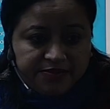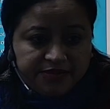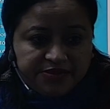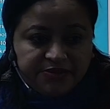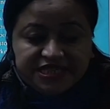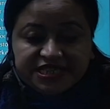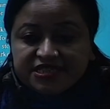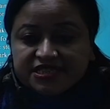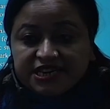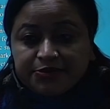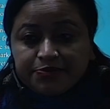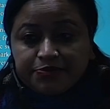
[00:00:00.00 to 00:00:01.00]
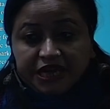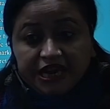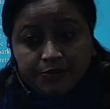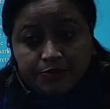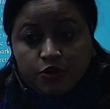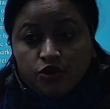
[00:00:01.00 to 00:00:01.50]
That means it's
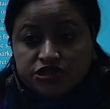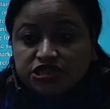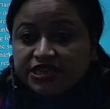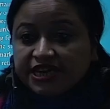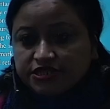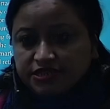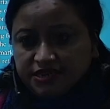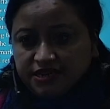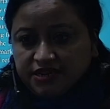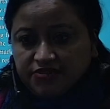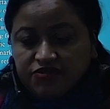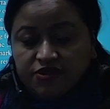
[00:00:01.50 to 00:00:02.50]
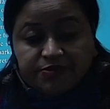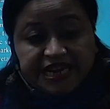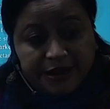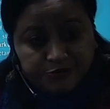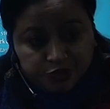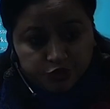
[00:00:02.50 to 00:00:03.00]
keep on changing from
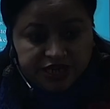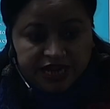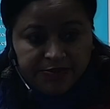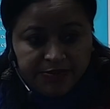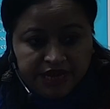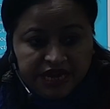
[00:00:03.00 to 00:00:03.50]
time to time,